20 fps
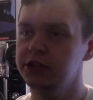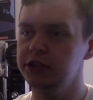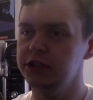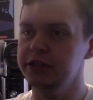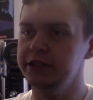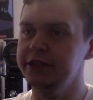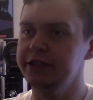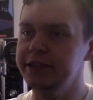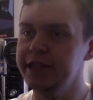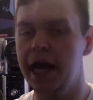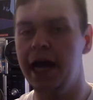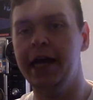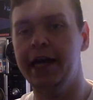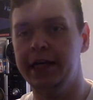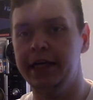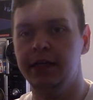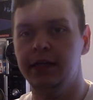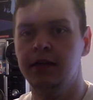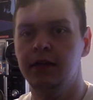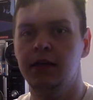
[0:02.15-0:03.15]

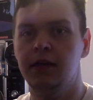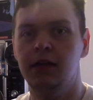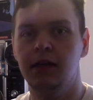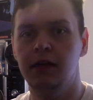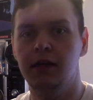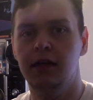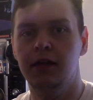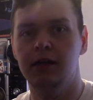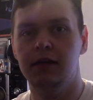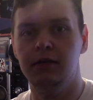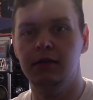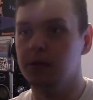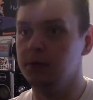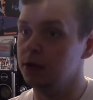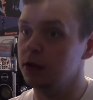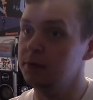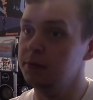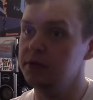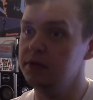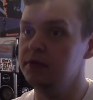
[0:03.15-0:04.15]
Today,
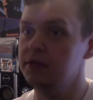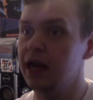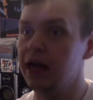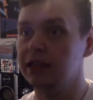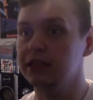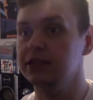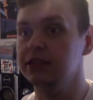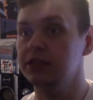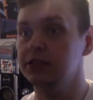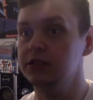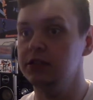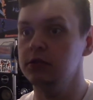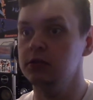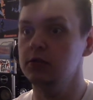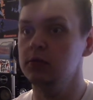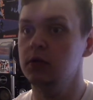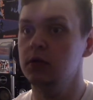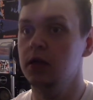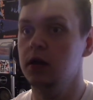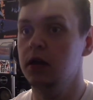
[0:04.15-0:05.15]
I'm going to be reacting
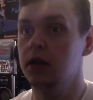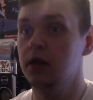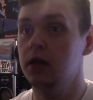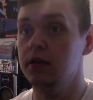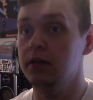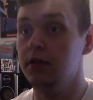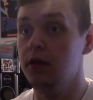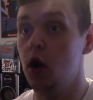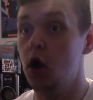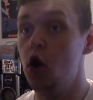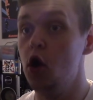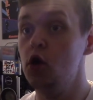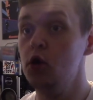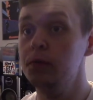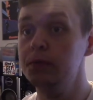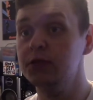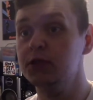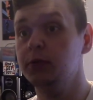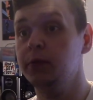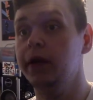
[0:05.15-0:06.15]
to the
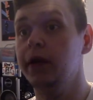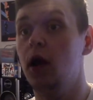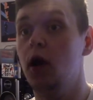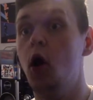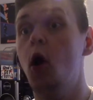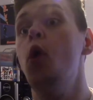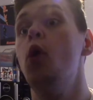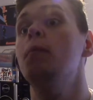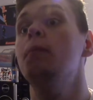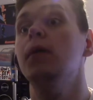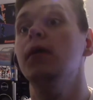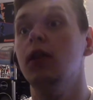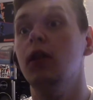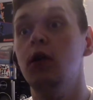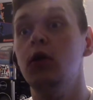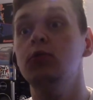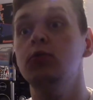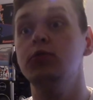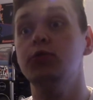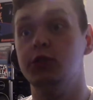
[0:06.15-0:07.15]
Home Sweet Home
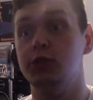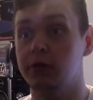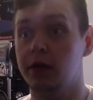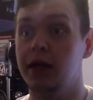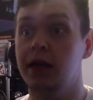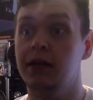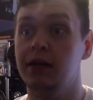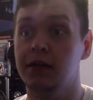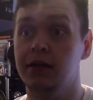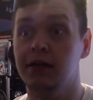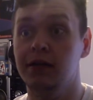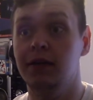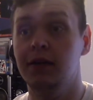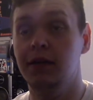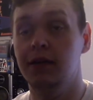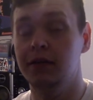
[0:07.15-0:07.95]
Alone trailer.